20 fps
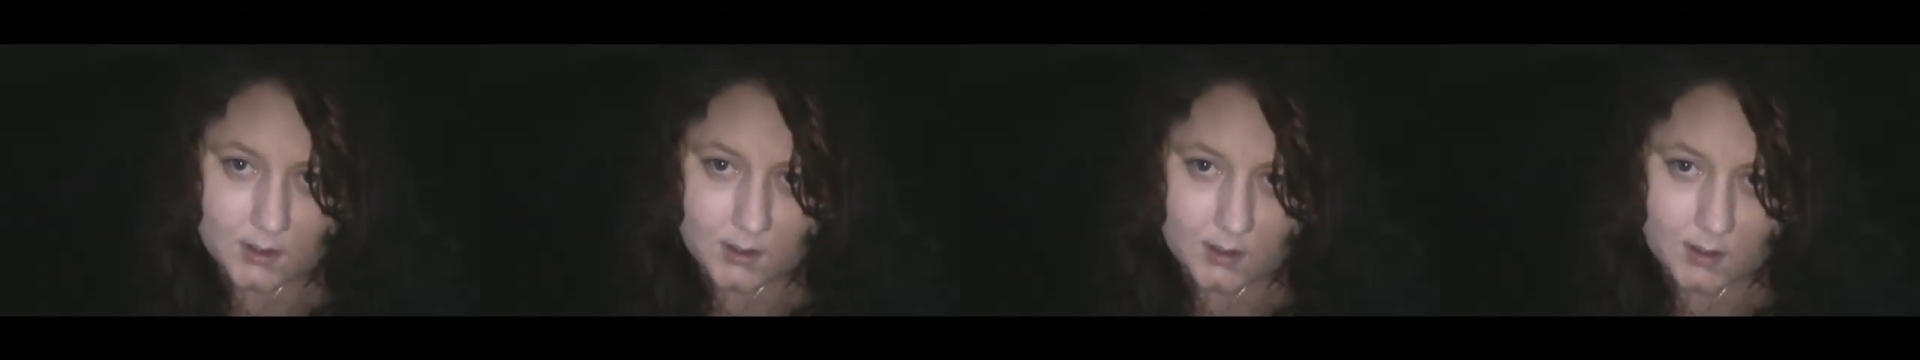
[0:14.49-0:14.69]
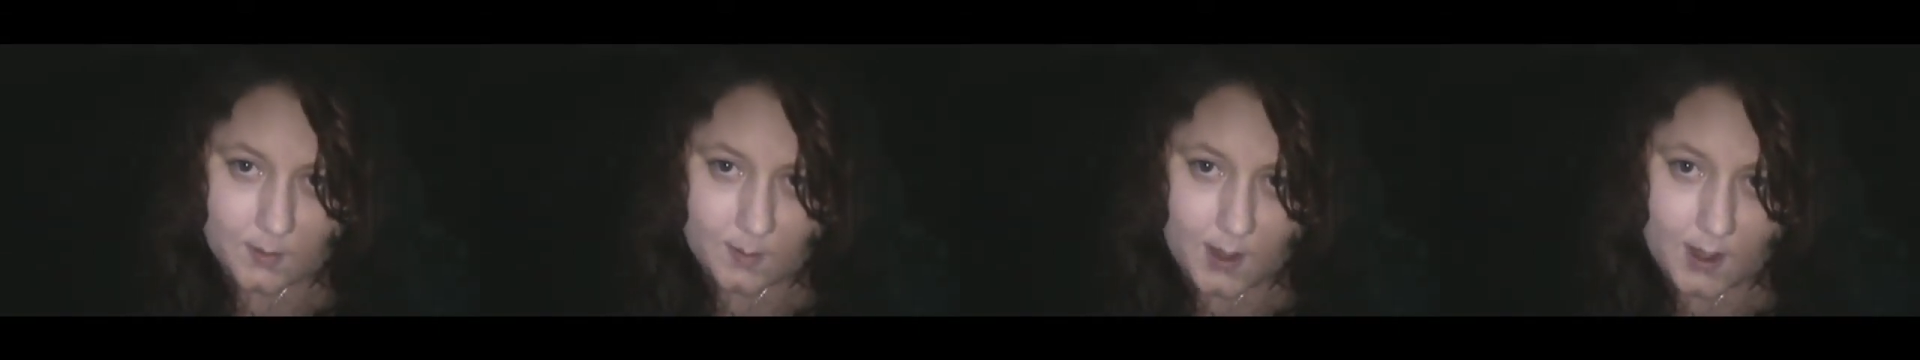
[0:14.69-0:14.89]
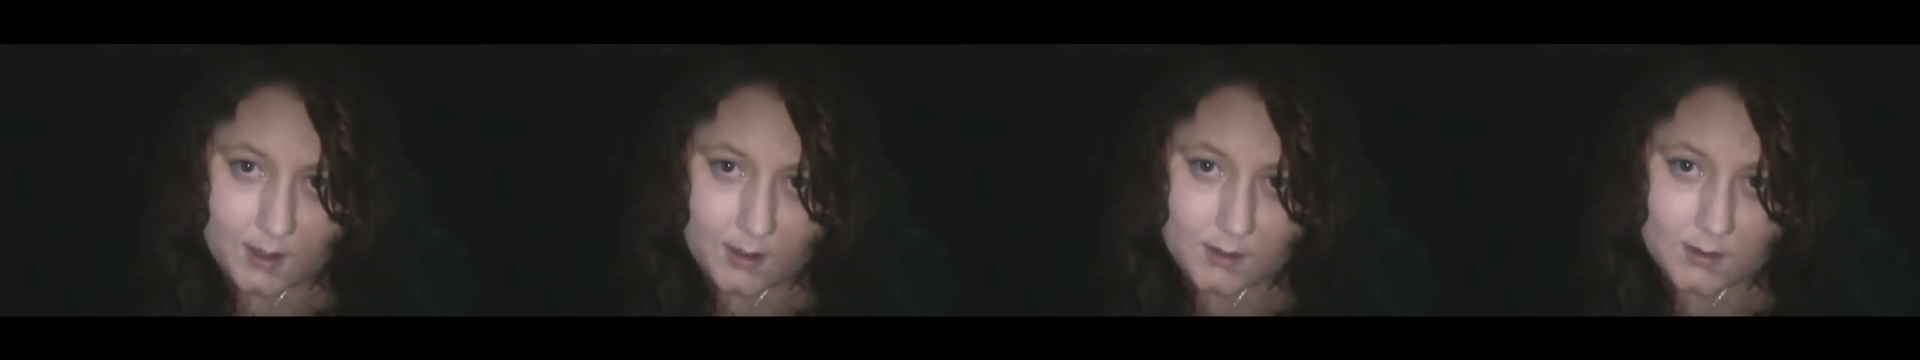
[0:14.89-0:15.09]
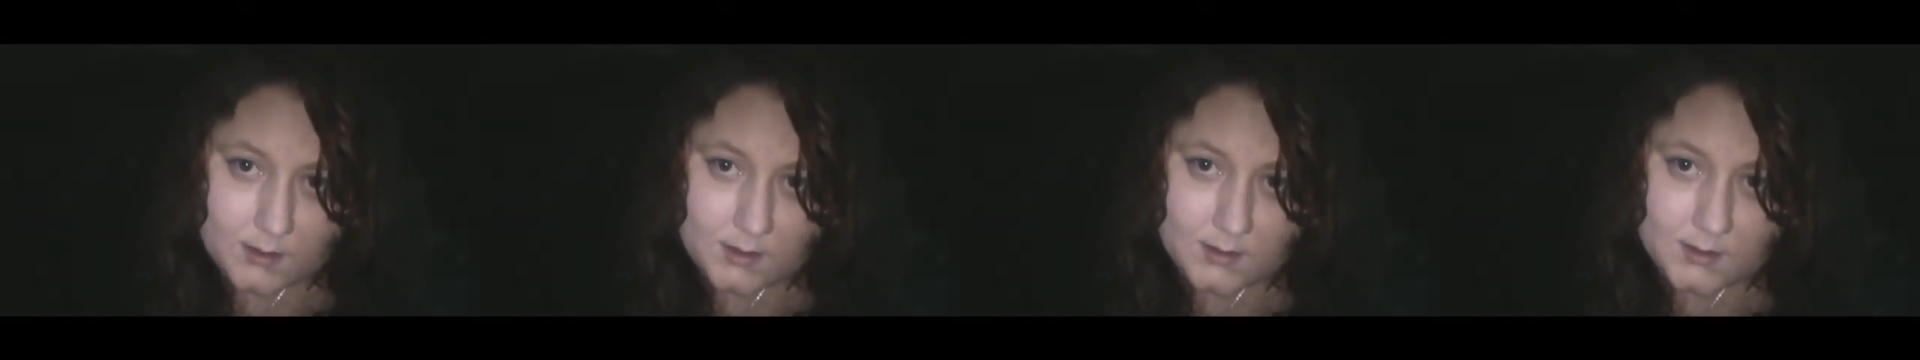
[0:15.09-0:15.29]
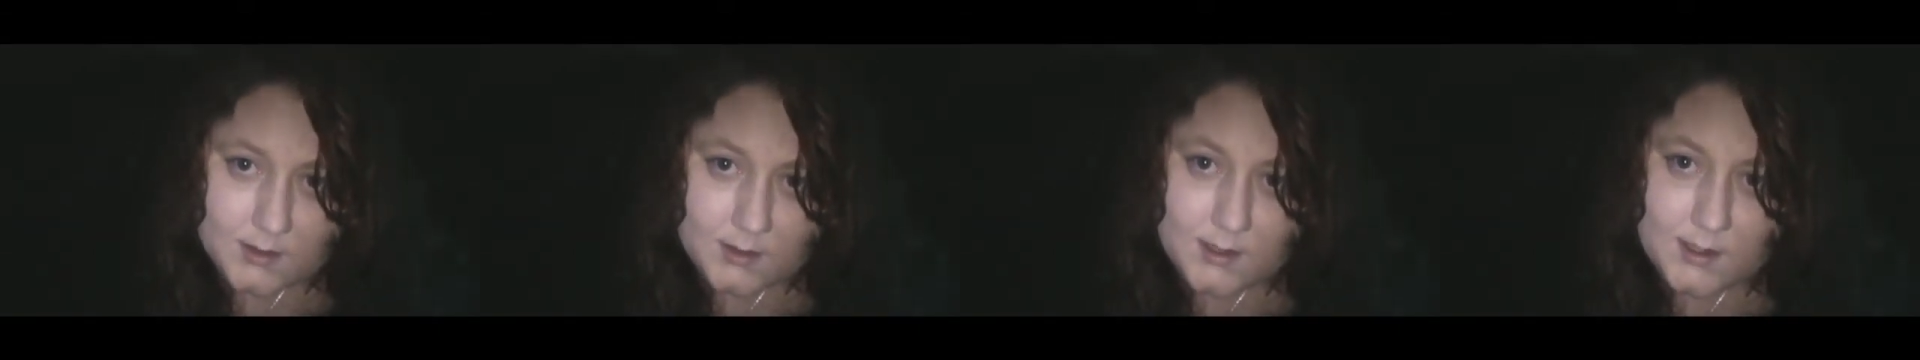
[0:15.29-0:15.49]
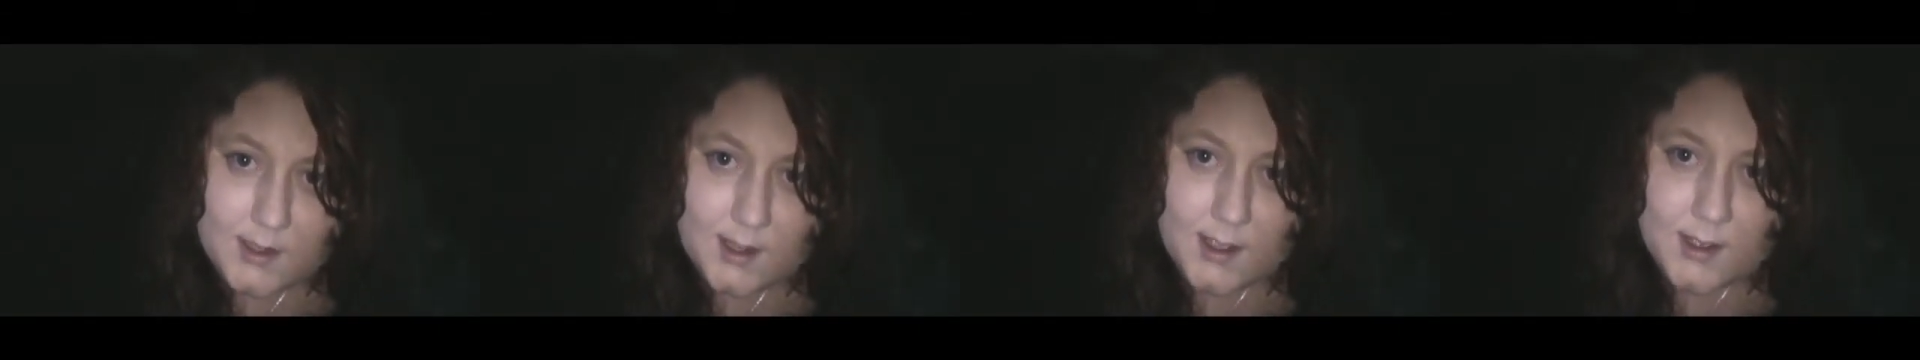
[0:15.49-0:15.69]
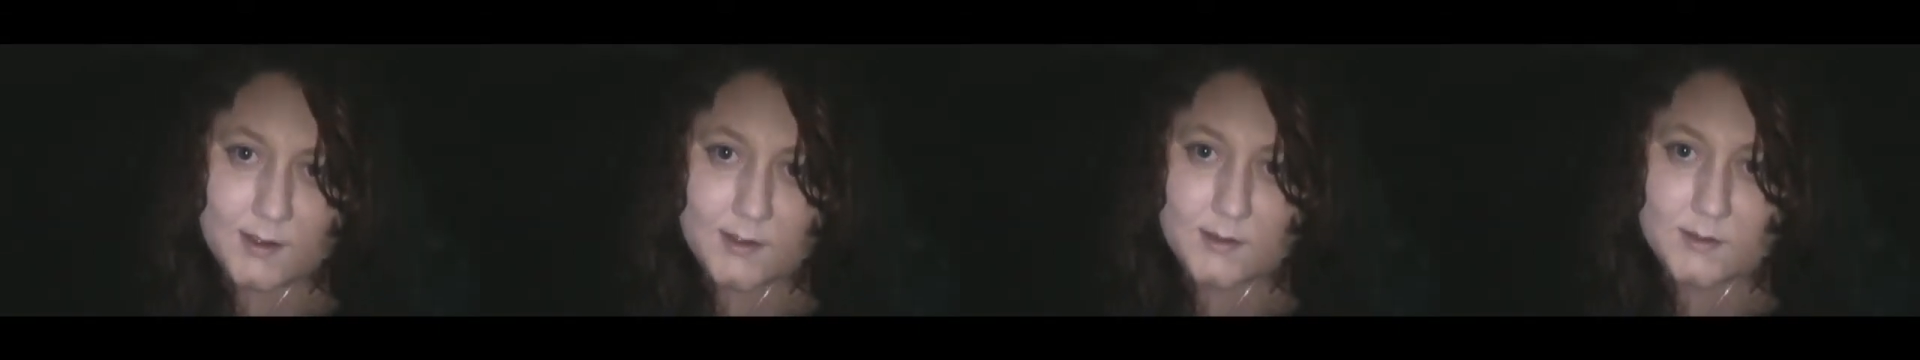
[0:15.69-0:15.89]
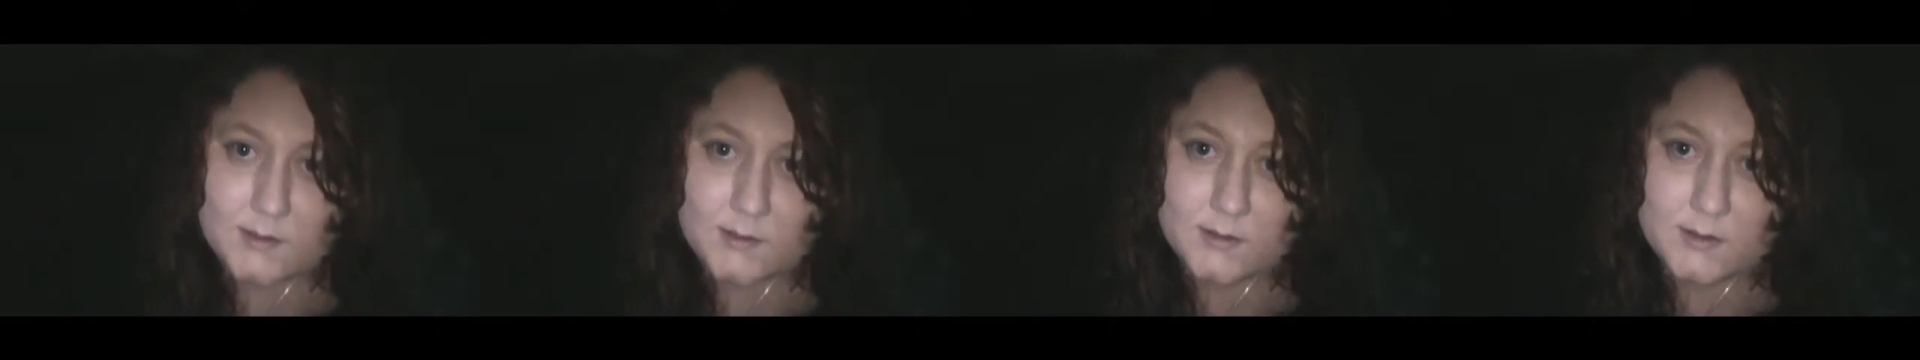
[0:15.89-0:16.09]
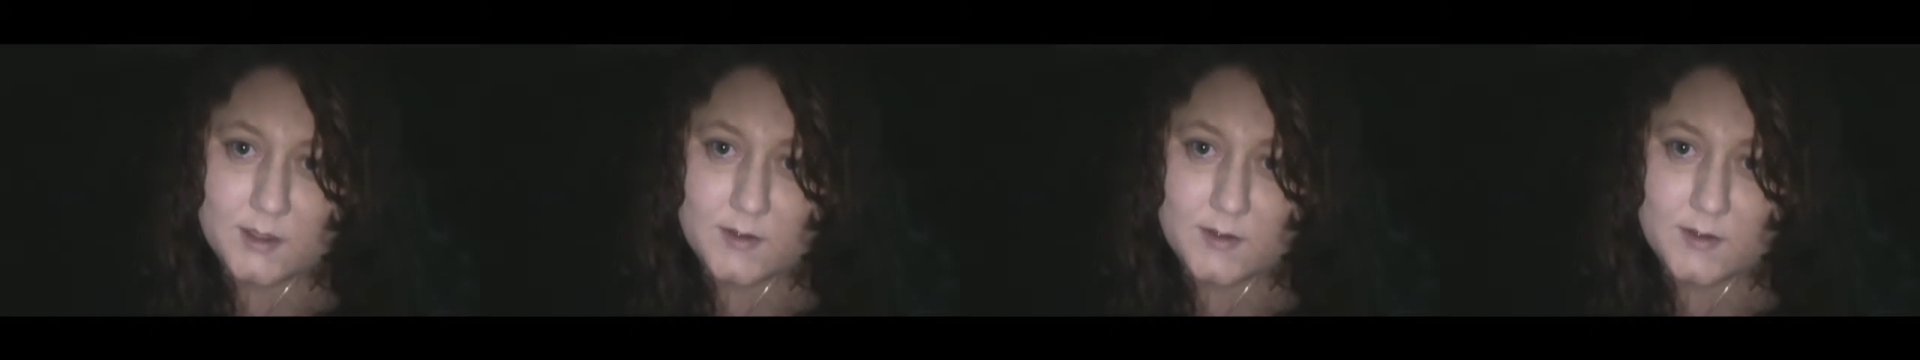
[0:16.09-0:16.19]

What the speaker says: the bells and the yells,